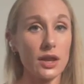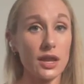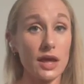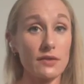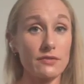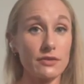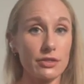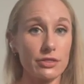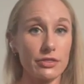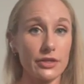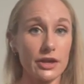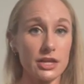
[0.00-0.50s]

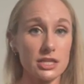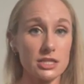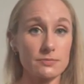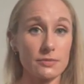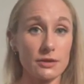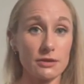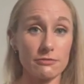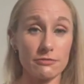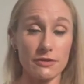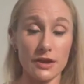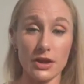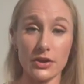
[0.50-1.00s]
everything to be
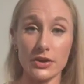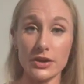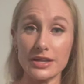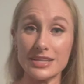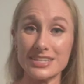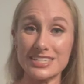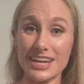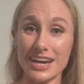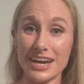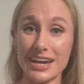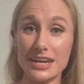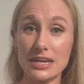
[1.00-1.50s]
very
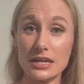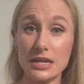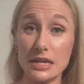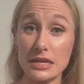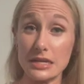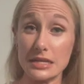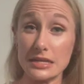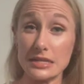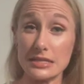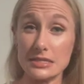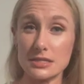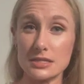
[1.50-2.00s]
tight and
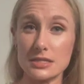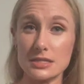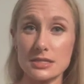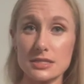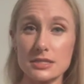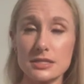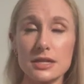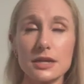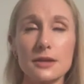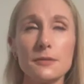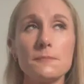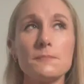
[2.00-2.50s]

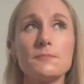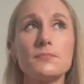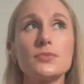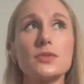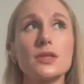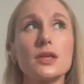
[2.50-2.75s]
consistent.